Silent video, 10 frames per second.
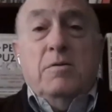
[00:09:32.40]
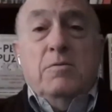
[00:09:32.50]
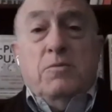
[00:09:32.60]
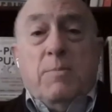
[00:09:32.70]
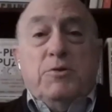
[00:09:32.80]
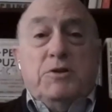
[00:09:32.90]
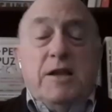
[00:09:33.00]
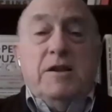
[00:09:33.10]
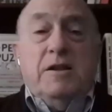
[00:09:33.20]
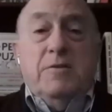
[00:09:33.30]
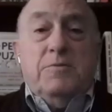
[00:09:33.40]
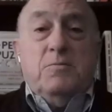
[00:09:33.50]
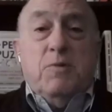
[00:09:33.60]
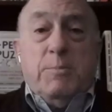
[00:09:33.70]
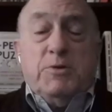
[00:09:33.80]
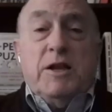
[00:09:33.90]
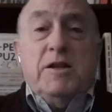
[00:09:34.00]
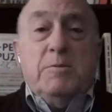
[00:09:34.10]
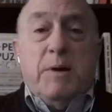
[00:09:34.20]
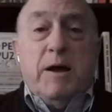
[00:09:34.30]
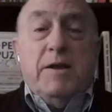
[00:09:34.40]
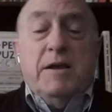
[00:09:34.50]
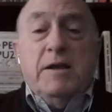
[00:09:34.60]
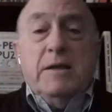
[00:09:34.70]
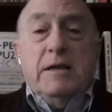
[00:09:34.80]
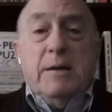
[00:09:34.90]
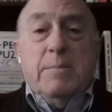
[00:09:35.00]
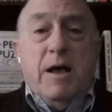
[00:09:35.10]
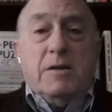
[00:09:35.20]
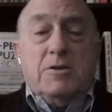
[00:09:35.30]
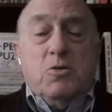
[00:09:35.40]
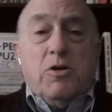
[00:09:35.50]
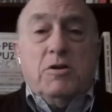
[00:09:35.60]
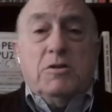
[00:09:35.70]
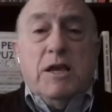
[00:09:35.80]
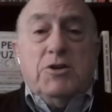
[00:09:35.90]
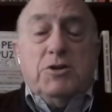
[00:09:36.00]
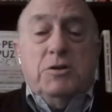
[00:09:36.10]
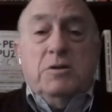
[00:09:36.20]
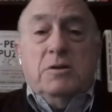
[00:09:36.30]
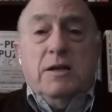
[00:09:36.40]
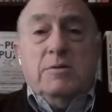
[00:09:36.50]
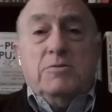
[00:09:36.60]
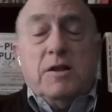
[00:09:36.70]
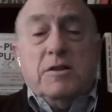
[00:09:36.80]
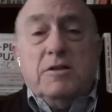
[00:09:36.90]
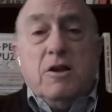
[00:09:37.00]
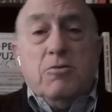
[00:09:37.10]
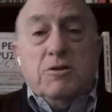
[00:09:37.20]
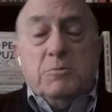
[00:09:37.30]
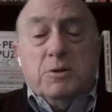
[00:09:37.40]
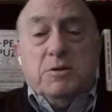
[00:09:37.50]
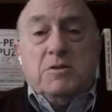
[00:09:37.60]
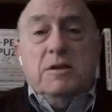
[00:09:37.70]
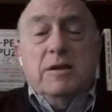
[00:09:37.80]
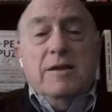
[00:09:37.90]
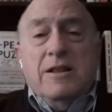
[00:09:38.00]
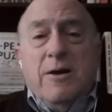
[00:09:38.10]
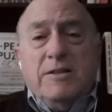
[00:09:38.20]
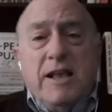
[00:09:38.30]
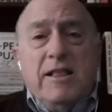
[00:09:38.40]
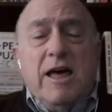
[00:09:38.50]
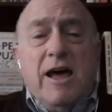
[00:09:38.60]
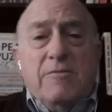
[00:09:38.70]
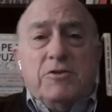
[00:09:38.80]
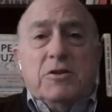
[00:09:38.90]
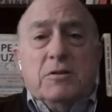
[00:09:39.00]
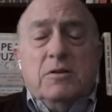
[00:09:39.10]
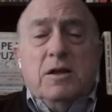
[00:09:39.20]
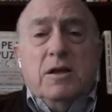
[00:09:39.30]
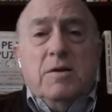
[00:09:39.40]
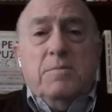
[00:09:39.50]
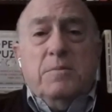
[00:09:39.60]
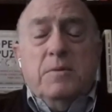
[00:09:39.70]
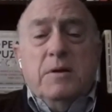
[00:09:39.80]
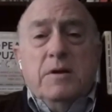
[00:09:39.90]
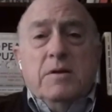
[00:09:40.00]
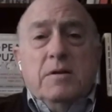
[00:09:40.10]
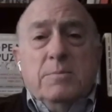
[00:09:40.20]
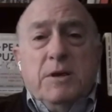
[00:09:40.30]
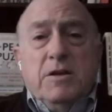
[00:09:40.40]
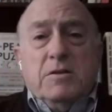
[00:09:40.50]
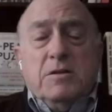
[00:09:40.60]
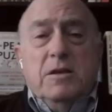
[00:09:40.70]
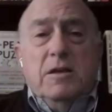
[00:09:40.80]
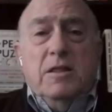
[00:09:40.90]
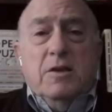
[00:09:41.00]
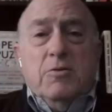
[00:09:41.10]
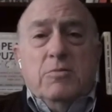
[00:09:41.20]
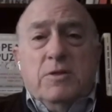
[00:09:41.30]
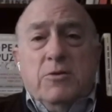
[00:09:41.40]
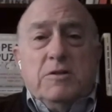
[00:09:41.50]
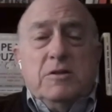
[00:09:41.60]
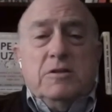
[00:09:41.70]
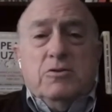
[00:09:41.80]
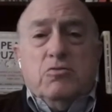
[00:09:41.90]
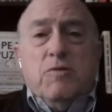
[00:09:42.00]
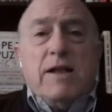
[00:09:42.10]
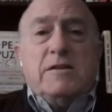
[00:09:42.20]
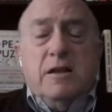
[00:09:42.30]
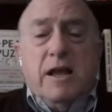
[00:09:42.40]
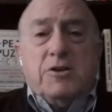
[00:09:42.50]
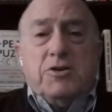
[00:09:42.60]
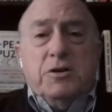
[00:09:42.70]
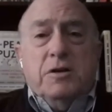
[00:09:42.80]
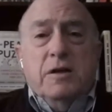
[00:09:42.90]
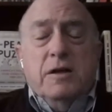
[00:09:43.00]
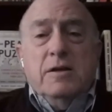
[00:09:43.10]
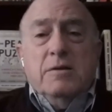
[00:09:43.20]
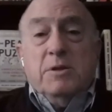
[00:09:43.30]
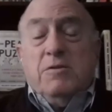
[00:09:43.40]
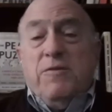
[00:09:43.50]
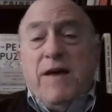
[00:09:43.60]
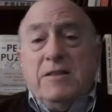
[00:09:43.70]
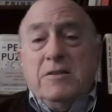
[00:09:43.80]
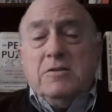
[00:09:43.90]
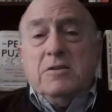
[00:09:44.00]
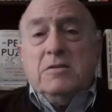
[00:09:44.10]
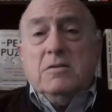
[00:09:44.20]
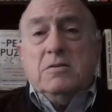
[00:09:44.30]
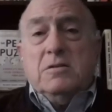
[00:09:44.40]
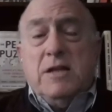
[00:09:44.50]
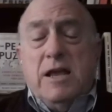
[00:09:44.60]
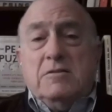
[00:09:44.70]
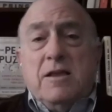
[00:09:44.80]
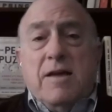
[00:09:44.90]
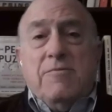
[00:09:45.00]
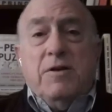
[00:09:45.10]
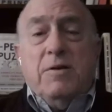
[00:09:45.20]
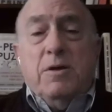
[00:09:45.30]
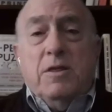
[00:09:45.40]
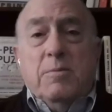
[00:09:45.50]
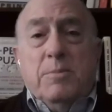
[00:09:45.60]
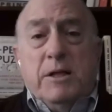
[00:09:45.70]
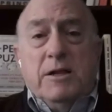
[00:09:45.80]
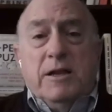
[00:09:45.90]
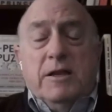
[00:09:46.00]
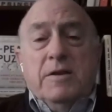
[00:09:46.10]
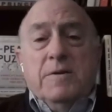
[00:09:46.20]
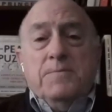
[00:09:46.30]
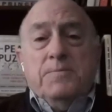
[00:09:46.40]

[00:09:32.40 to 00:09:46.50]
represented by Hamas, an organization that's on the terrorism list. Now, I say lahavdil because there isn't a direct connection. But the fact is that states have the ability